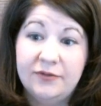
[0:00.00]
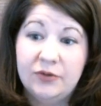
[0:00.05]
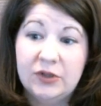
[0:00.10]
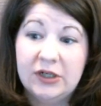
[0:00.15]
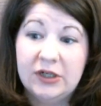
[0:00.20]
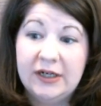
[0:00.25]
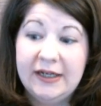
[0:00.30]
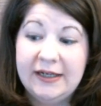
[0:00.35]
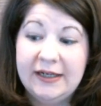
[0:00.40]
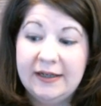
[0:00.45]

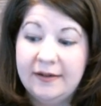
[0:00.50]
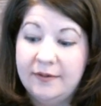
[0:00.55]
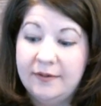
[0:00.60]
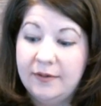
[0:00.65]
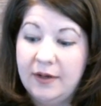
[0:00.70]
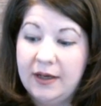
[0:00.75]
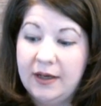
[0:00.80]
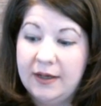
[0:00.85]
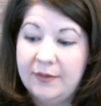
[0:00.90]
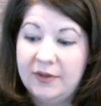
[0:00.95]
for, and
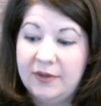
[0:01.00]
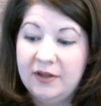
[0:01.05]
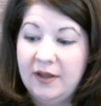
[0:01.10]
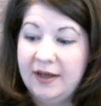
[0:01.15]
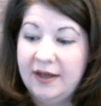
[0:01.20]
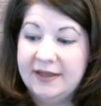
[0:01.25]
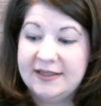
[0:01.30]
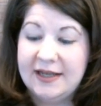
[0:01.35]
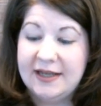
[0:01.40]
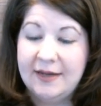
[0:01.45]
um, a
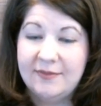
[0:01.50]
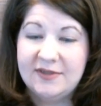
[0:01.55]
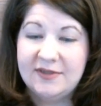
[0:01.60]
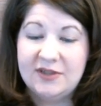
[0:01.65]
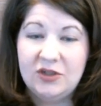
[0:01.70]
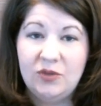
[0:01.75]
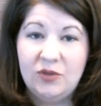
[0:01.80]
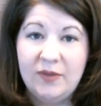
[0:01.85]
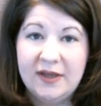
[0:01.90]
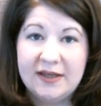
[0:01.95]
lot of times
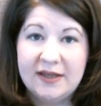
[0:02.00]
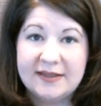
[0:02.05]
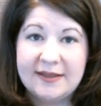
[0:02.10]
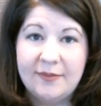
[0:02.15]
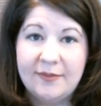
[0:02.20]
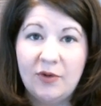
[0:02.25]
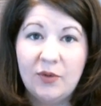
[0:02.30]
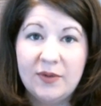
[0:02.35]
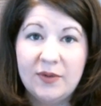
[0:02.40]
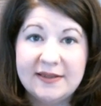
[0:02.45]
too, because
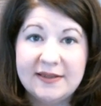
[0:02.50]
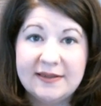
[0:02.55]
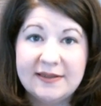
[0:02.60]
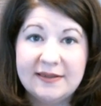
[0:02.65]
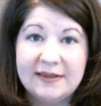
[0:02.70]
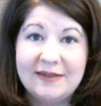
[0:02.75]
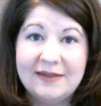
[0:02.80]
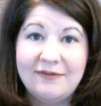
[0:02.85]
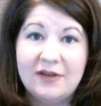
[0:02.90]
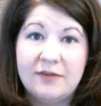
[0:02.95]
I'm always
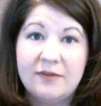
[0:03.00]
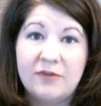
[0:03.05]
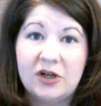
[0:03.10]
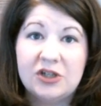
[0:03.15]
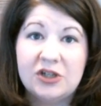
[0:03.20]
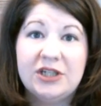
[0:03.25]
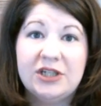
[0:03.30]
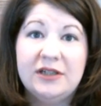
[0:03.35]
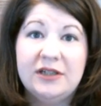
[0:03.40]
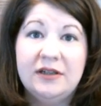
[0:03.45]
leaving
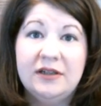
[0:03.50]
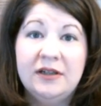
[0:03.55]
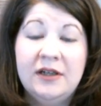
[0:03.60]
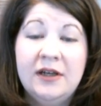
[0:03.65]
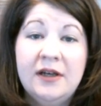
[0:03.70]
margin